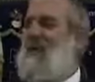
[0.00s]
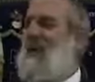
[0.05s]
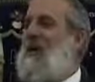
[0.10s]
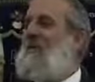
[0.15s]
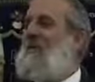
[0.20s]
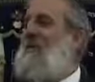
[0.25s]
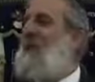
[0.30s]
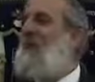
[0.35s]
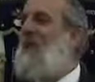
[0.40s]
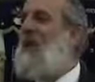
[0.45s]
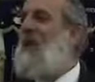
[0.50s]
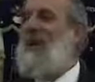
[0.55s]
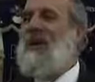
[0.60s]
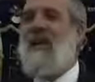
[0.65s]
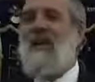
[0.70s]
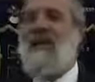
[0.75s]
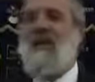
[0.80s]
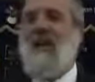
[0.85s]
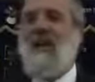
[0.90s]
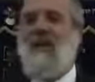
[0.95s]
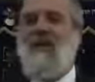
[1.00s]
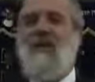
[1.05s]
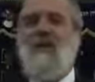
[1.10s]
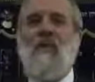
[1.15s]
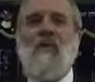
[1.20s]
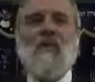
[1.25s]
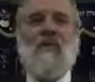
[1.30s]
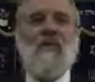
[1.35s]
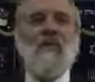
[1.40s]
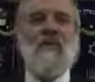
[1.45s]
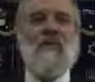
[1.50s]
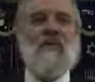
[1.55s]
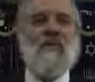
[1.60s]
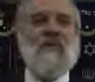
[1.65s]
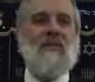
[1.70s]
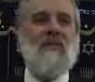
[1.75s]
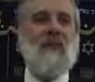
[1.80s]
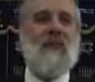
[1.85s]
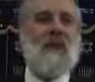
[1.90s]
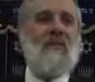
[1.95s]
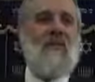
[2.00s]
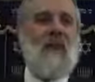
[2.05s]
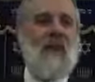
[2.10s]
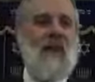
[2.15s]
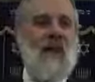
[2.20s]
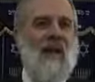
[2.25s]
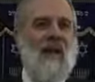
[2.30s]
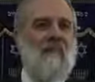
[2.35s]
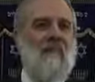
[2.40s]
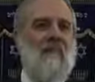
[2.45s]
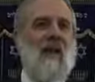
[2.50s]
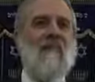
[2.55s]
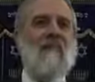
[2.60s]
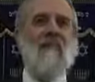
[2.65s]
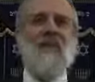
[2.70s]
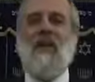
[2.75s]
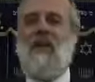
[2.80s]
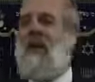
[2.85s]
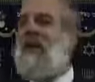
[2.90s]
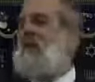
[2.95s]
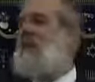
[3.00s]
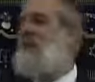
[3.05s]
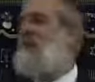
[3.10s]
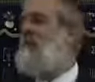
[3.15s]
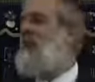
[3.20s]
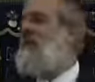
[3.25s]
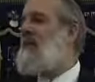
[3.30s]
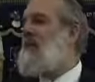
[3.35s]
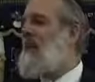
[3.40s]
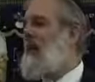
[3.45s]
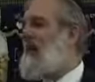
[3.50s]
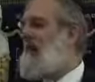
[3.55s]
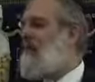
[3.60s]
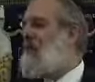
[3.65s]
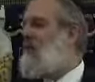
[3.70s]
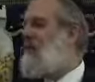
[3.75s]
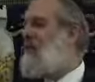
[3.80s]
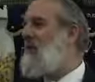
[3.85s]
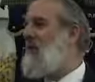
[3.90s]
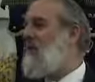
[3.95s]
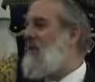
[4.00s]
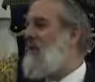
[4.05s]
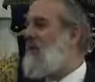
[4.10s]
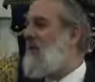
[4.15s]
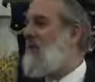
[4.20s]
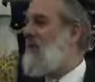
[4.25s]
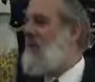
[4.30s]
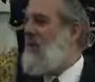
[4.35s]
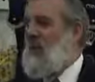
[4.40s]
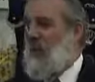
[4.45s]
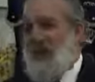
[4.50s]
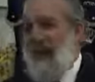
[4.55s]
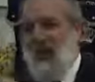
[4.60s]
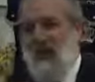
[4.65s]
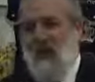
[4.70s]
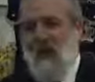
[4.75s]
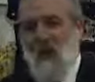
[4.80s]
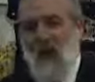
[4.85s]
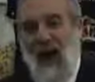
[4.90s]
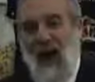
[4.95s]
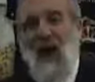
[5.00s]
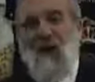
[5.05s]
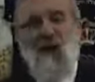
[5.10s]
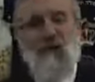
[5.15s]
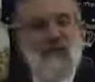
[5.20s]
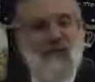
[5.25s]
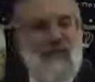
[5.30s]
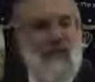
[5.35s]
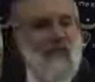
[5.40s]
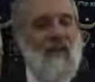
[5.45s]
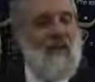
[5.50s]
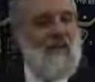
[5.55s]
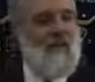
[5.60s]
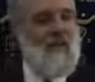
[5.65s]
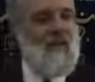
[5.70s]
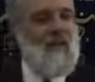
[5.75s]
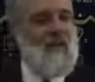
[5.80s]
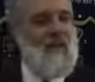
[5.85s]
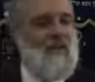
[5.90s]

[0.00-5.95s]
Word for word: what do you mean, what did he die of? What difference does it make? The Malach HaMavet, the angel of death, came and took him. We got to know how he did it.